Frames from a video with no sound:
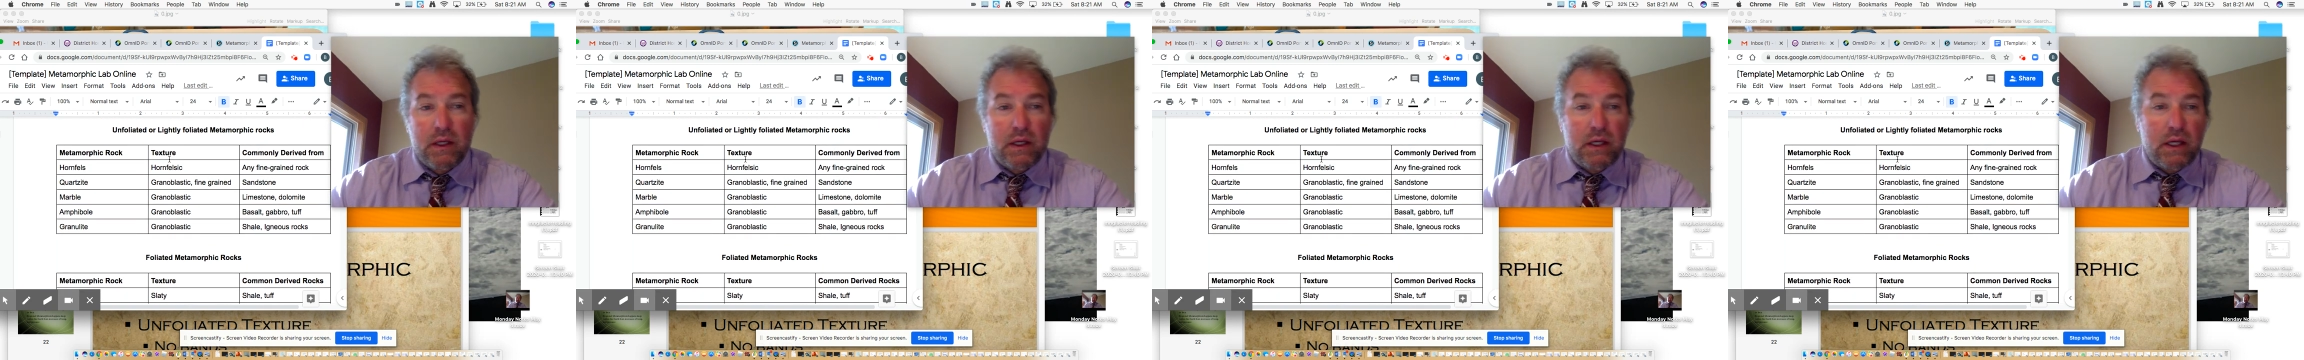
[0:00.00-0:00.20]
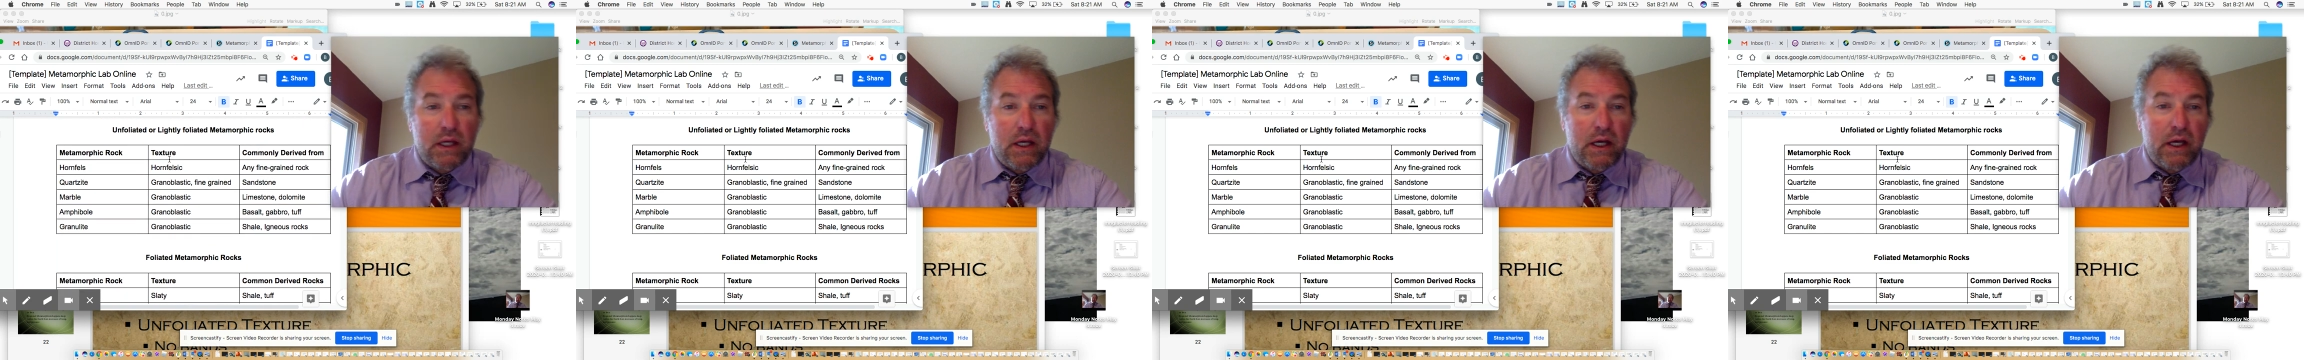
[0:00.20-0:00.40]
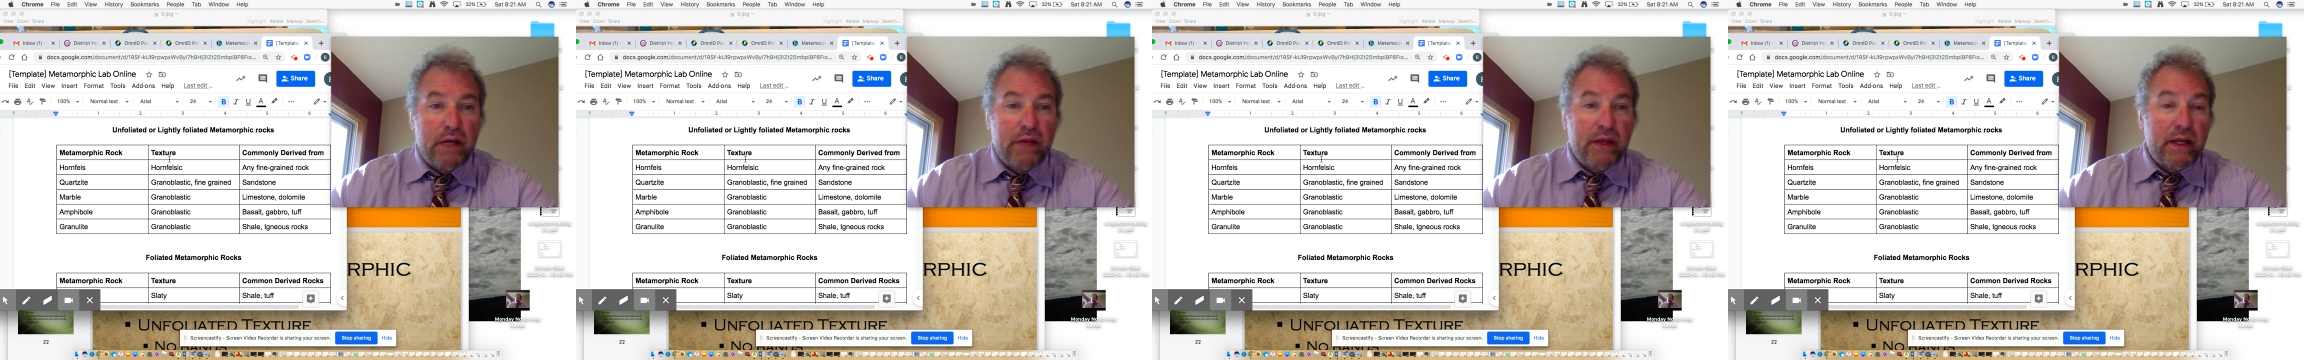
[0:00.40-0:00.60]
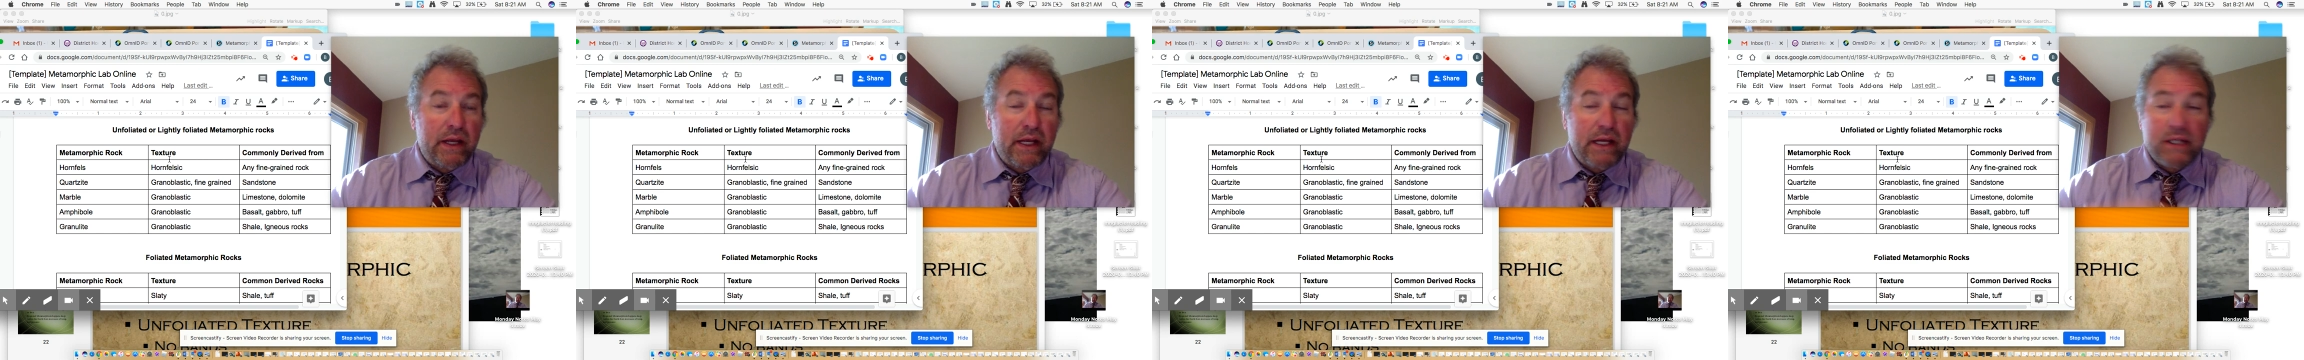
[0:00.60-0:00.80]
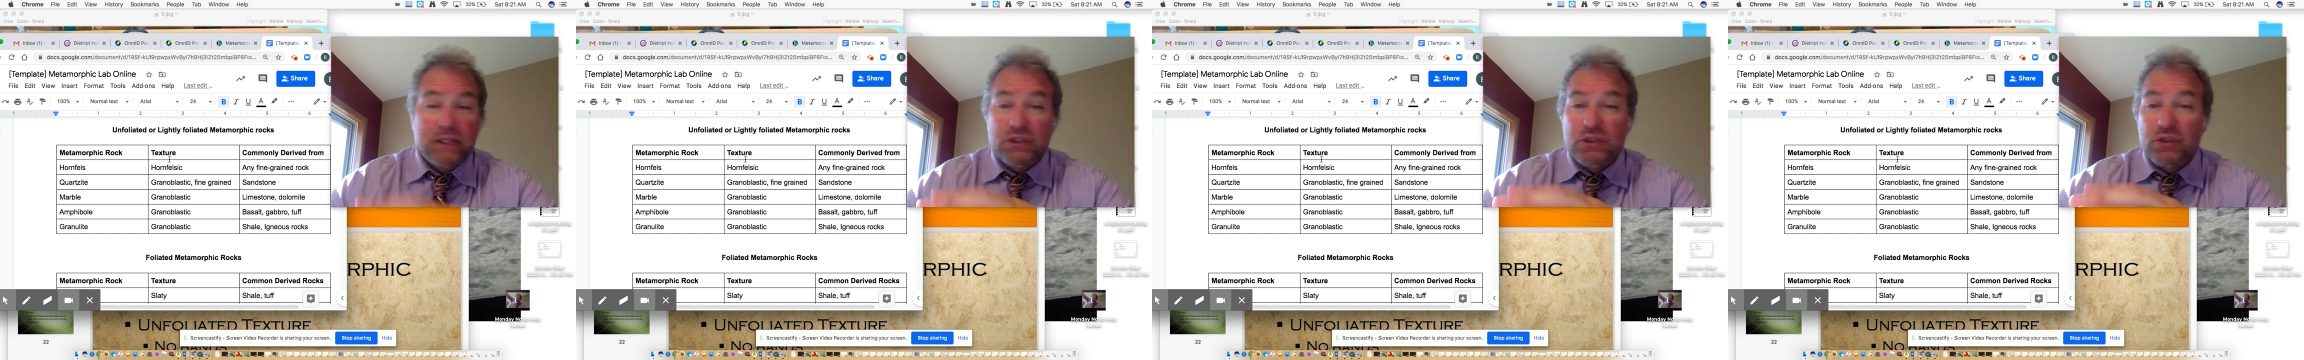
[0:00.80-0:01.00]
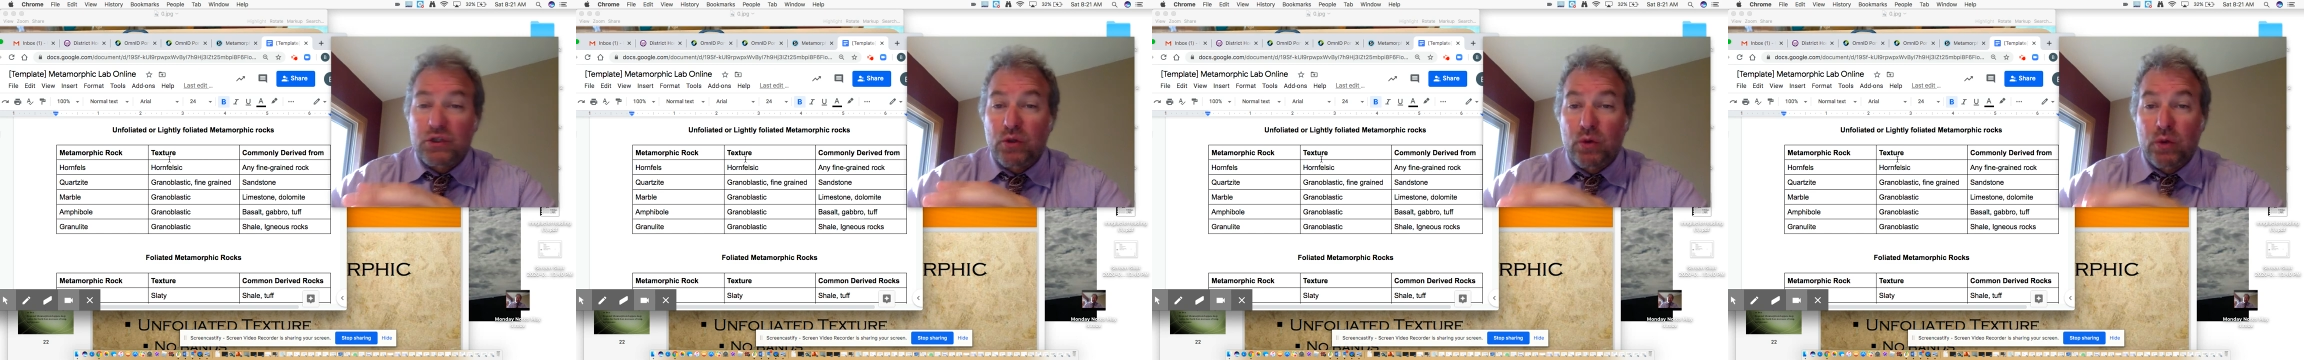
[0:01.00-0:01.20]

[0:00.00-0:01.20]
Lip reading: that has no